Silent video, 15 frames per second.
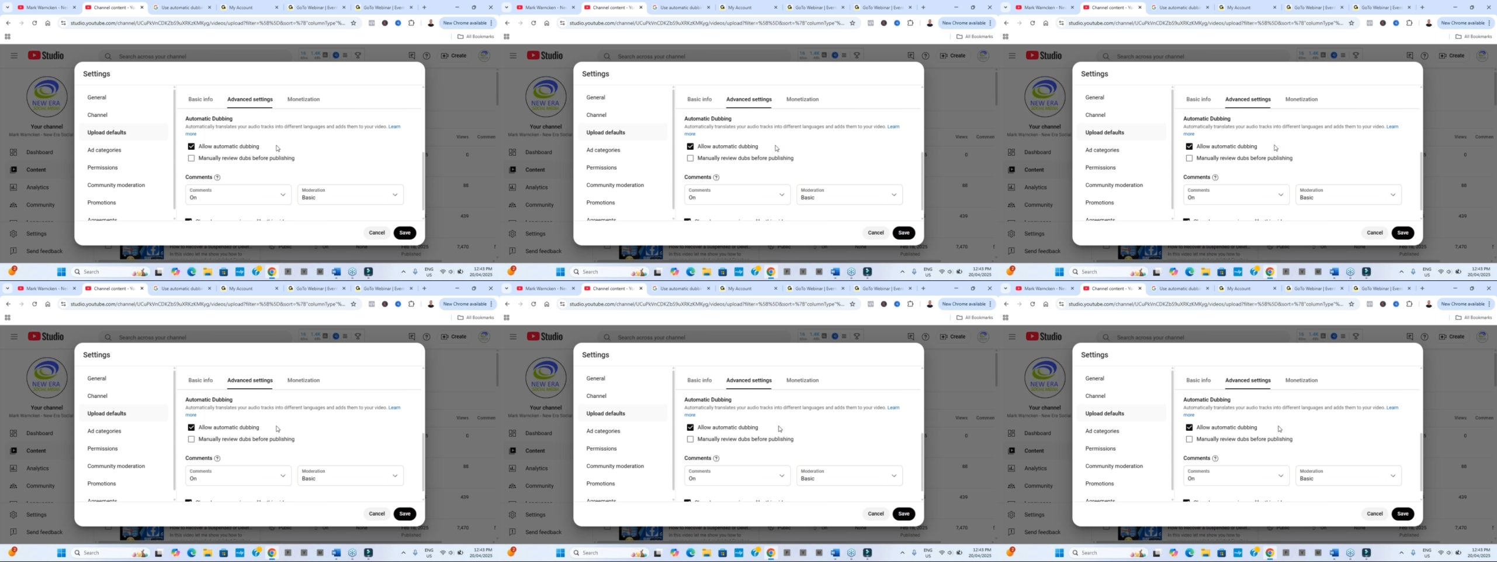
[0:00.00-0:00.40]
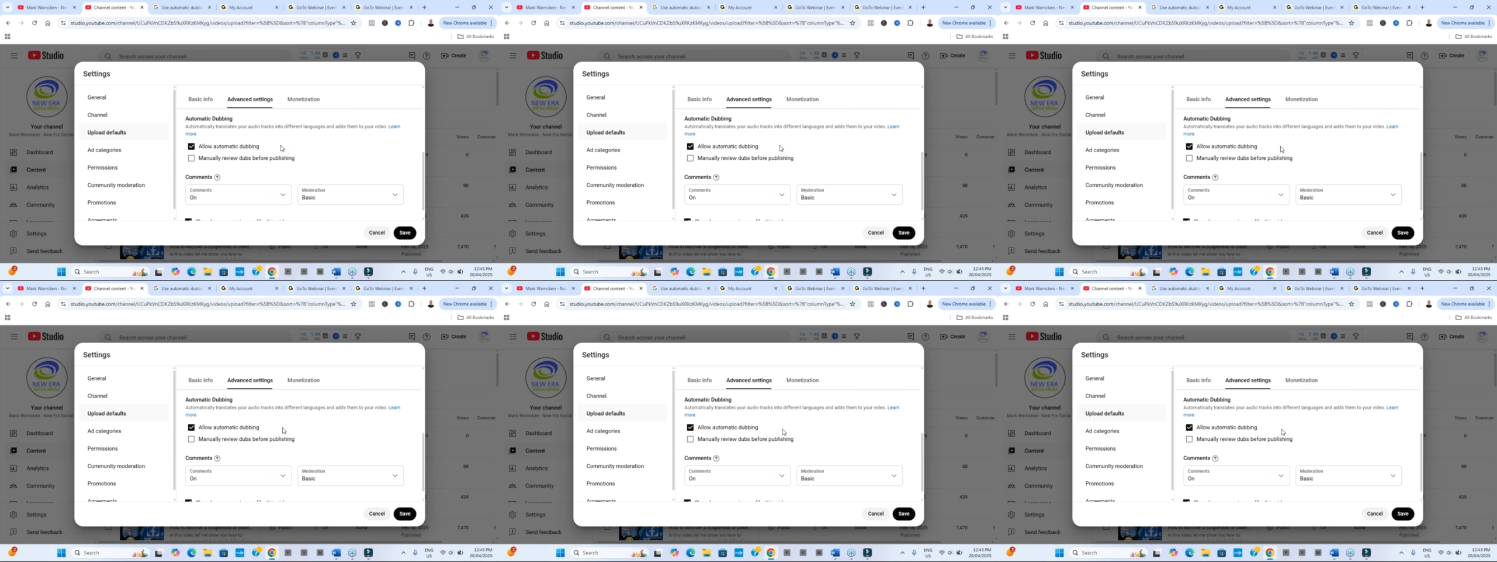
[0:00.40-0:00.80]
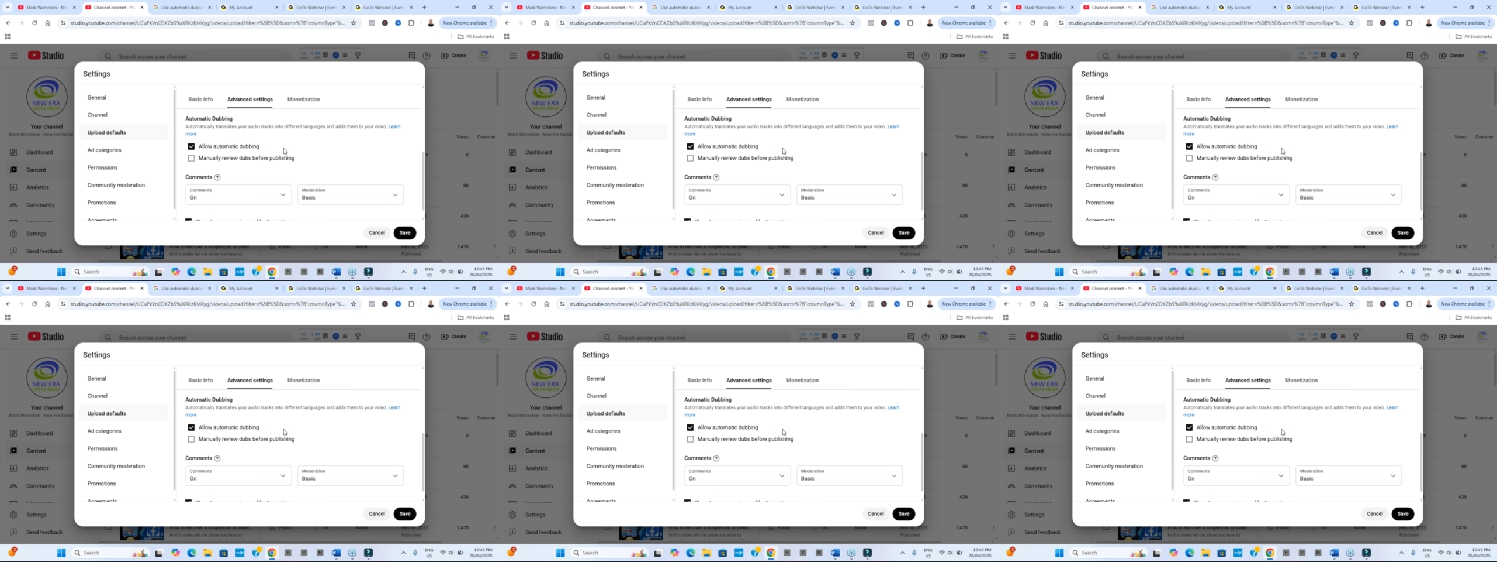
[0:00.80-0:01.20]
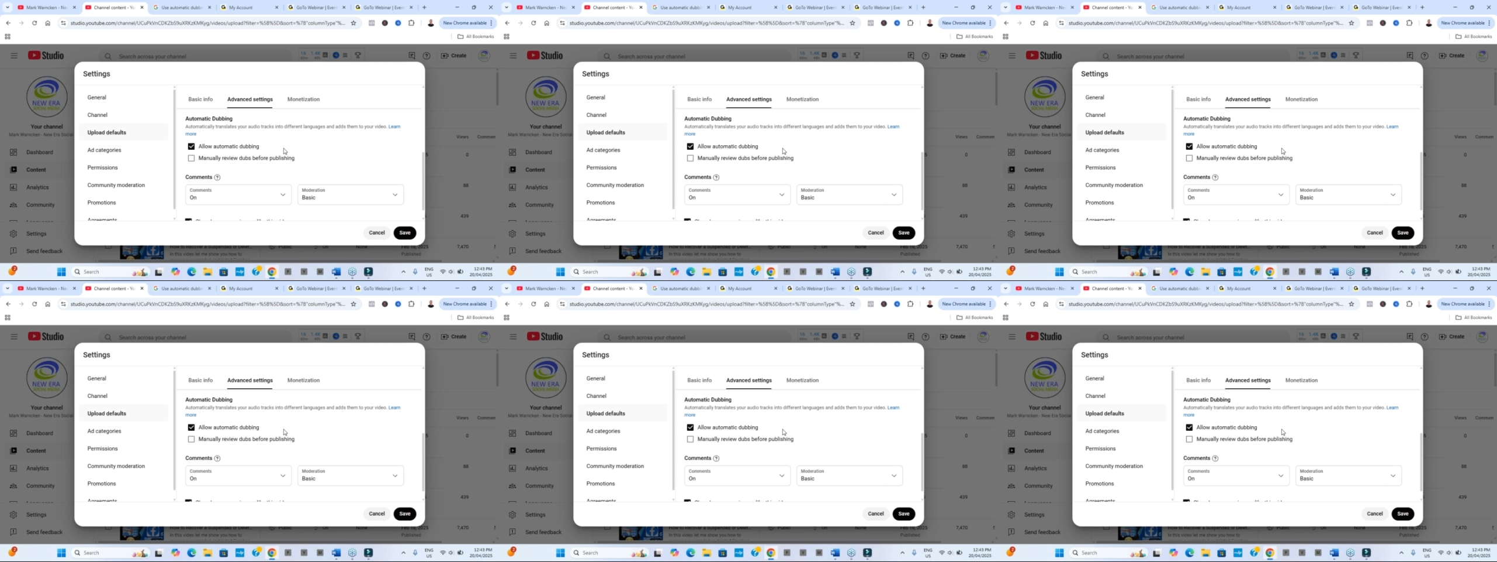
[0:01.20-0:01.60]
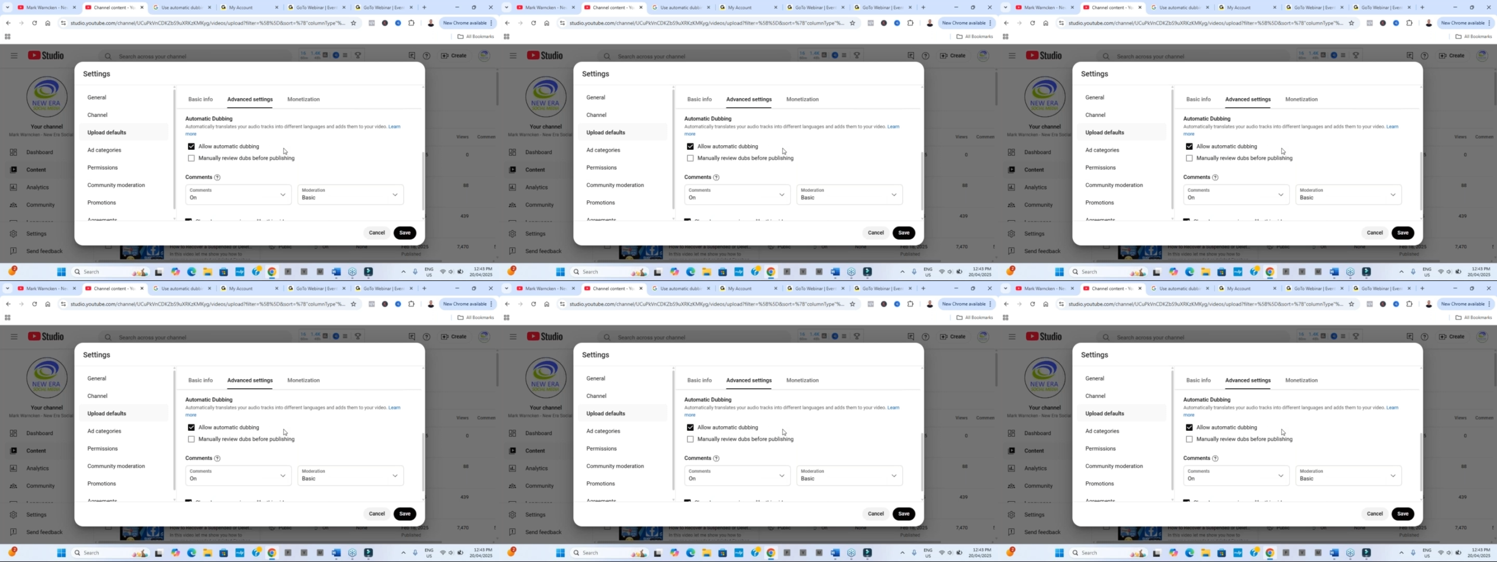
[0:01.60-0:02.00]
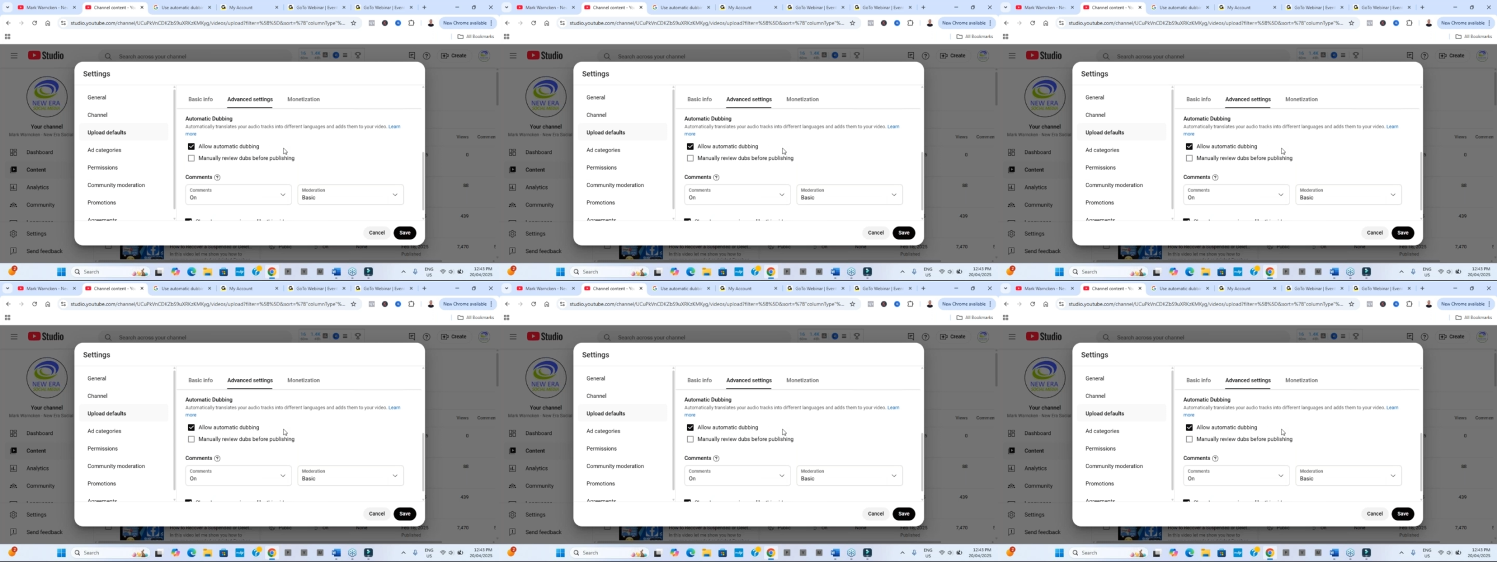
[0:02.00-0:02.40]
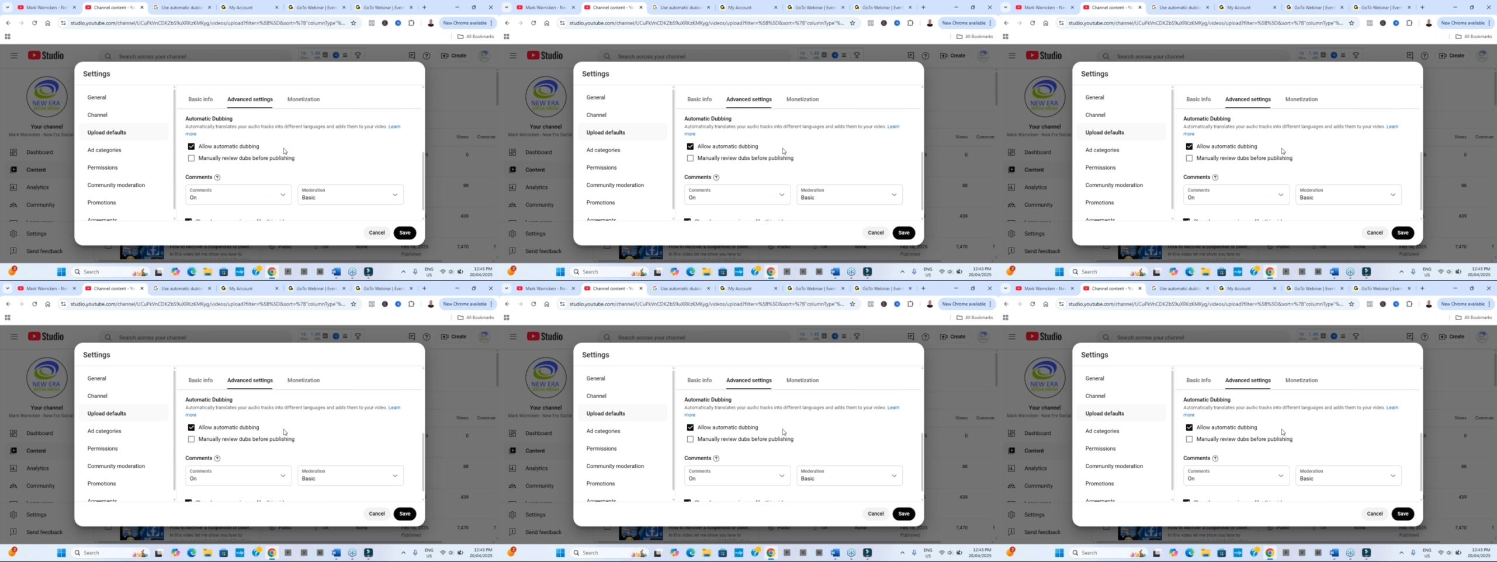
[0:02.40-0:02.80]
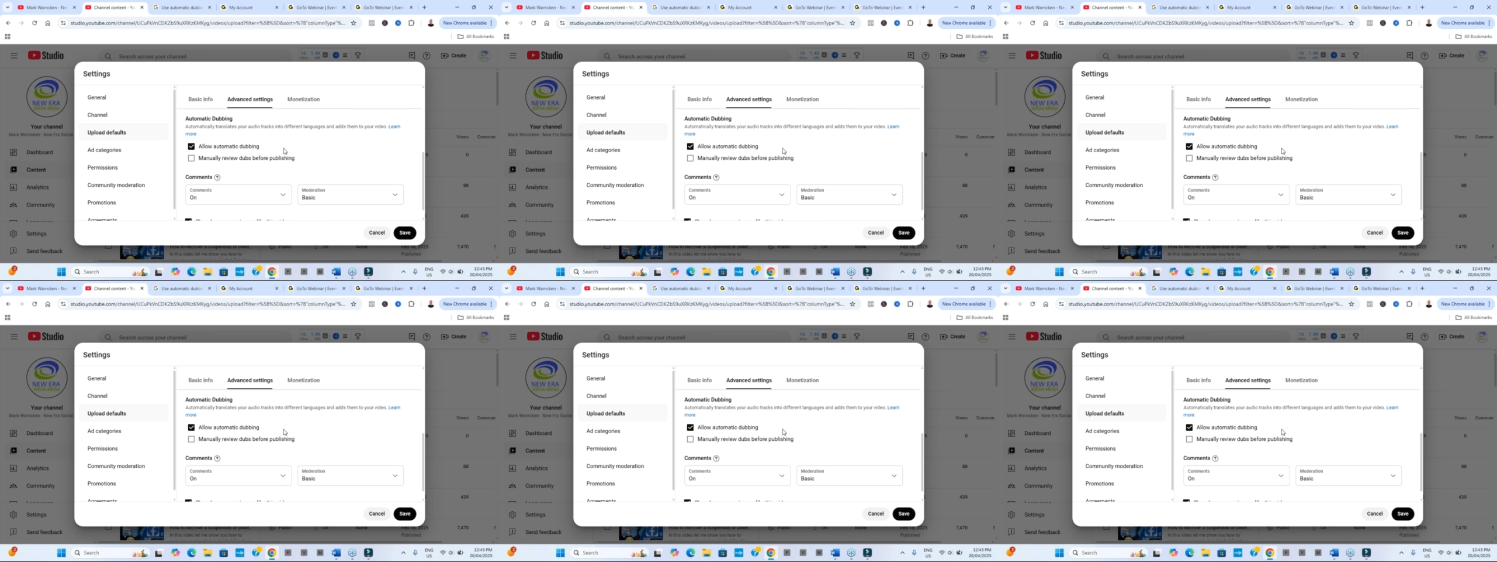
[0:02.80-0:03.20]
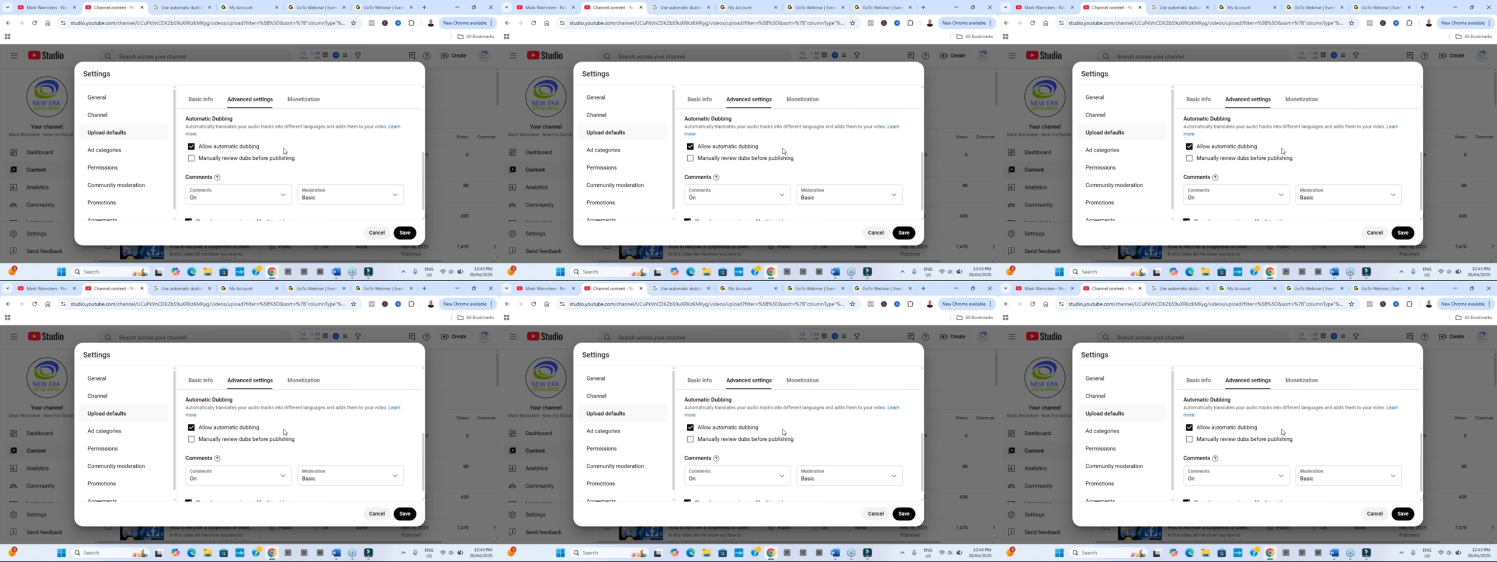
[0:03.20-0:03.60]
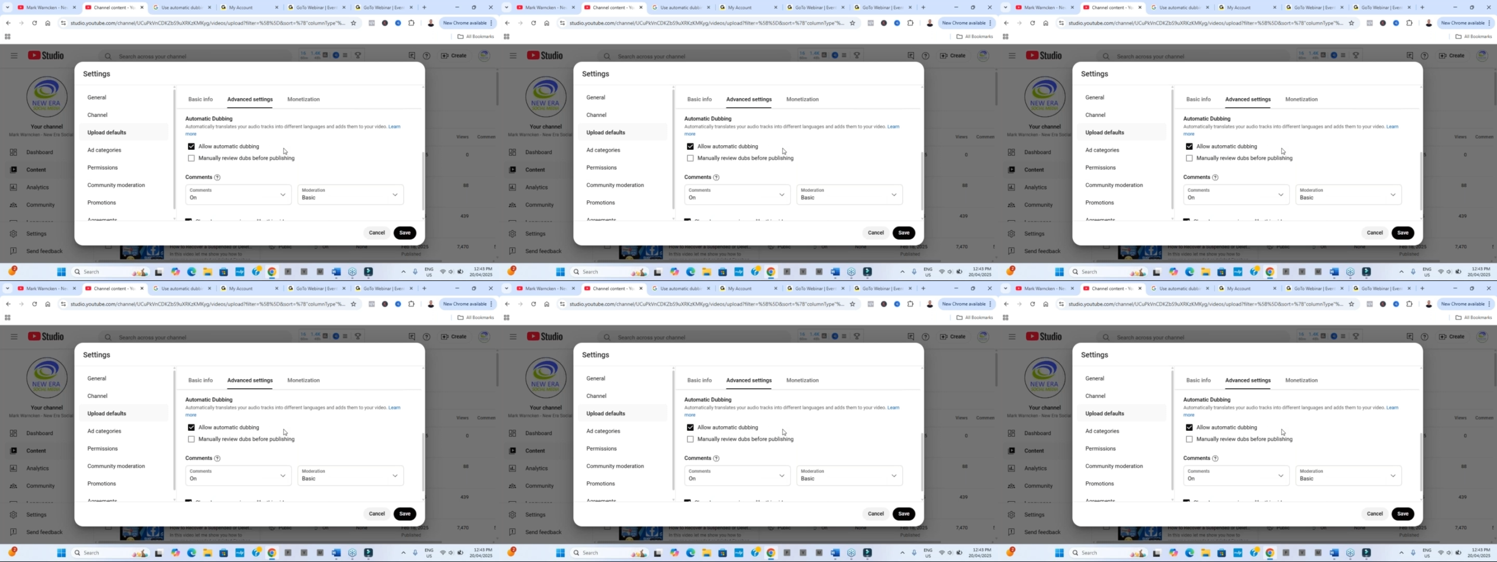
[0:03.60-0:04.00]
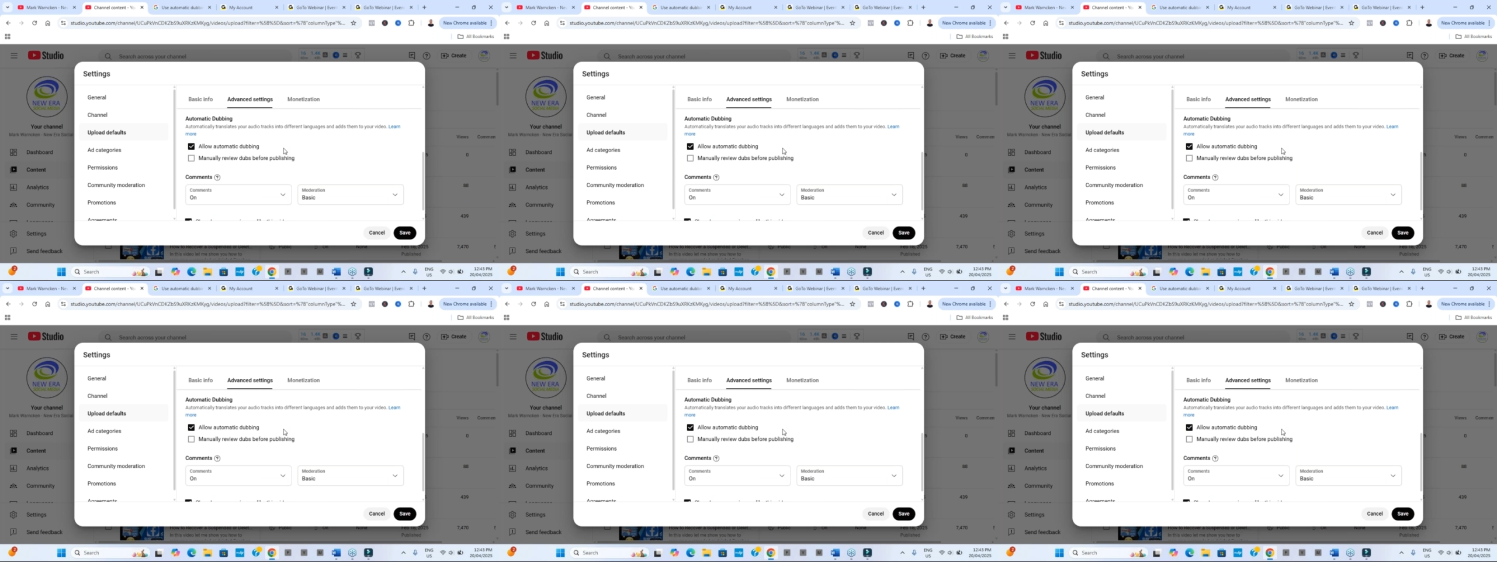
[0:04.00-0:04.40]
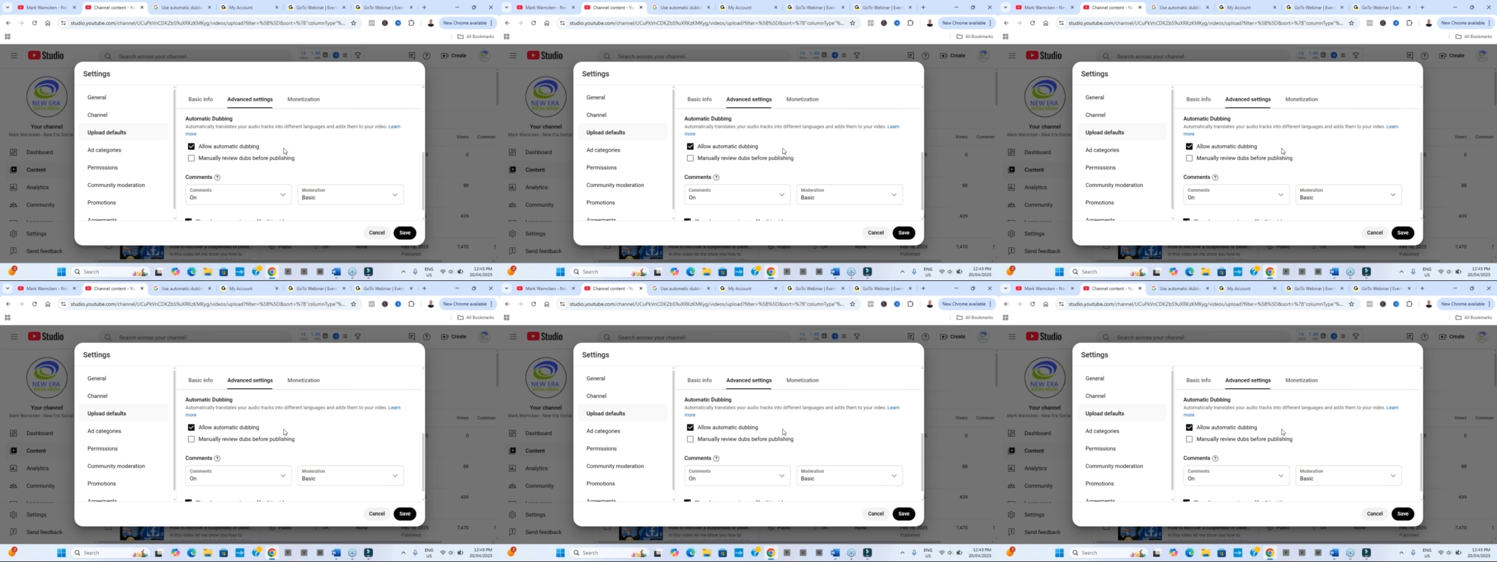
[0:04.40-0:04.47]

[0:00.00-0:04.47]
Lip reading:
[unreadable: no face in view]